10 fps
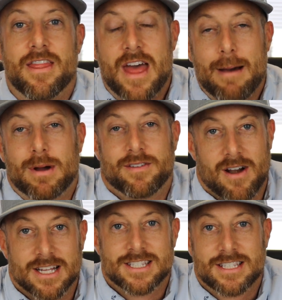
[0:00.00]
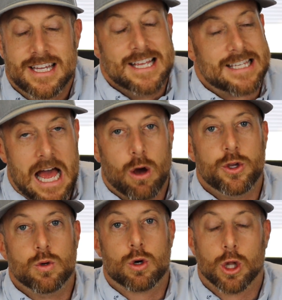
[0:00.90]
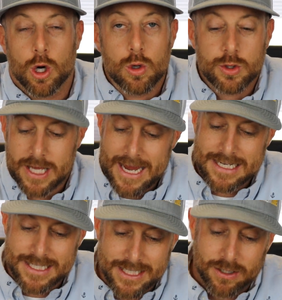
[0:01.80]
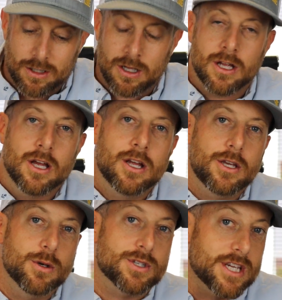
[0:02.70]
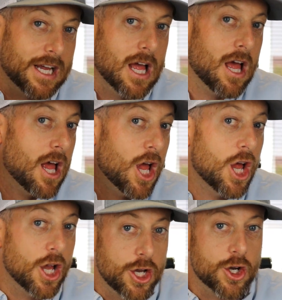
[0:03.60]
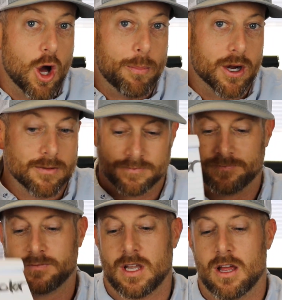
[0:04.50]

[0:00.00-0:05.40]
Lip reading: And that, my friends, is how you close a deal using your notebook.